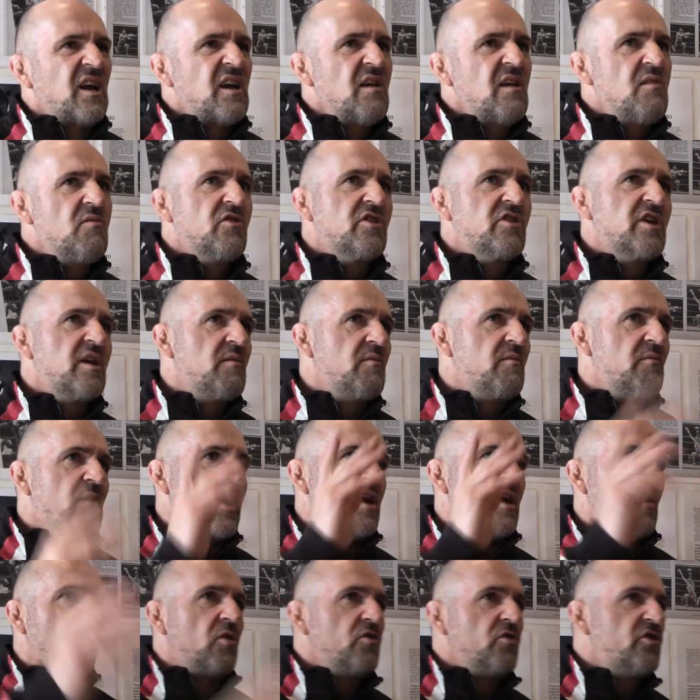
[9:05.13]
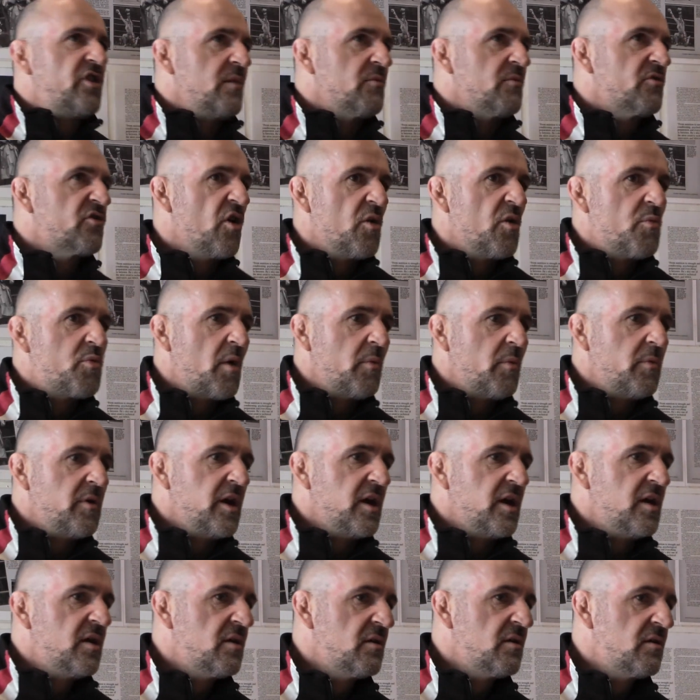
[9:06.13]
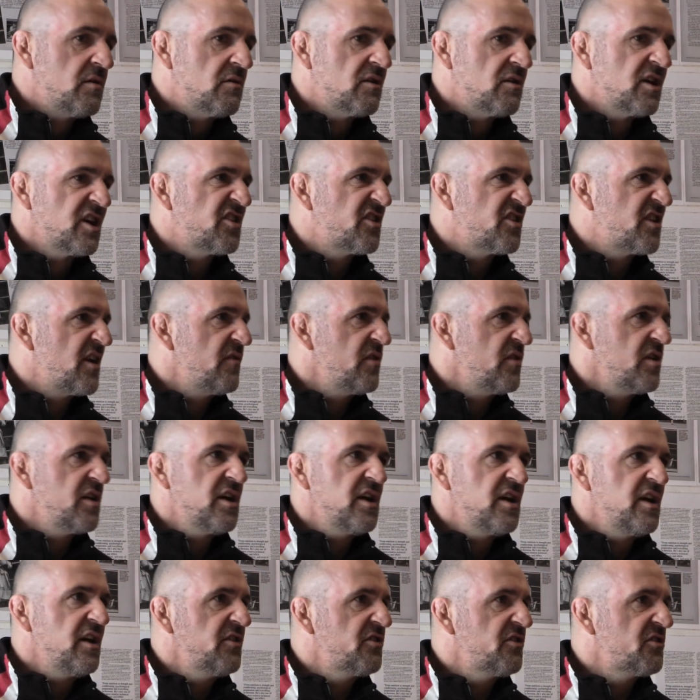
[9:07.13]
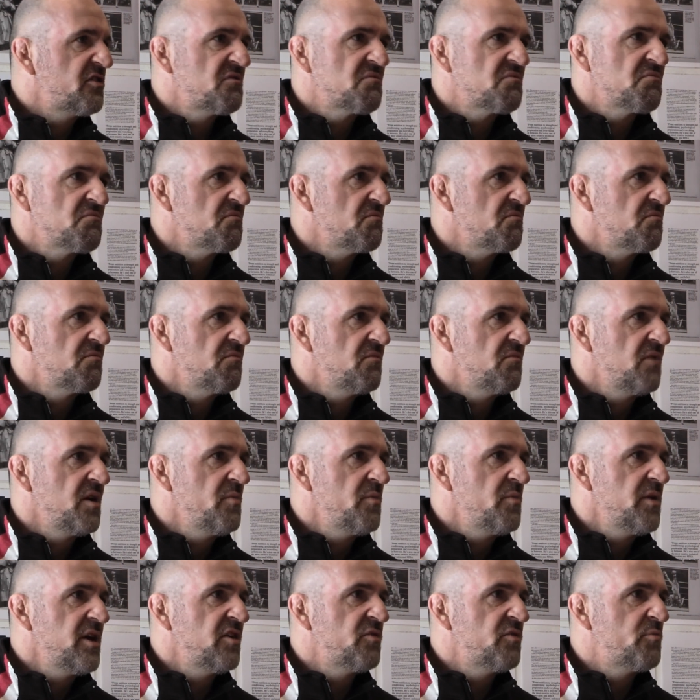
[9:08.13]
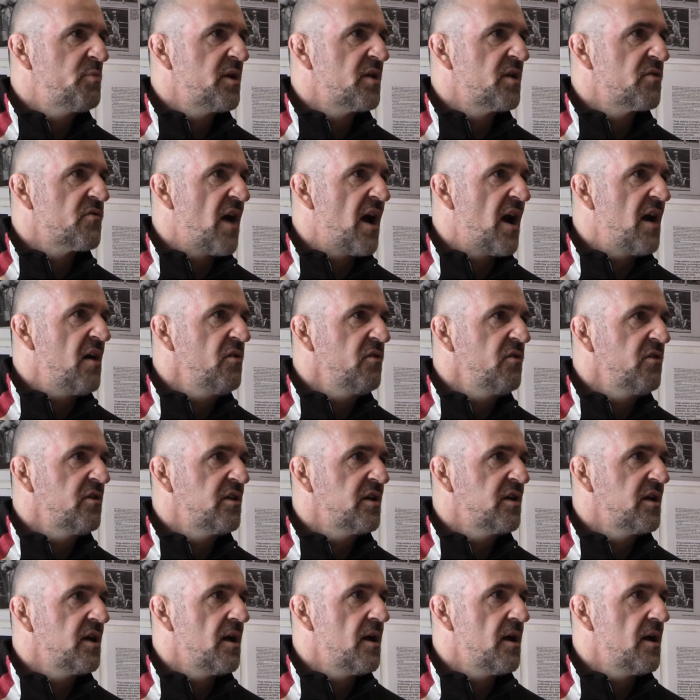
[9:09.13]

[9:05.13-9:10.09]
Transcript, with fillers: he was in my old gym, so probably six, seven years. Maybe he's been around. Um,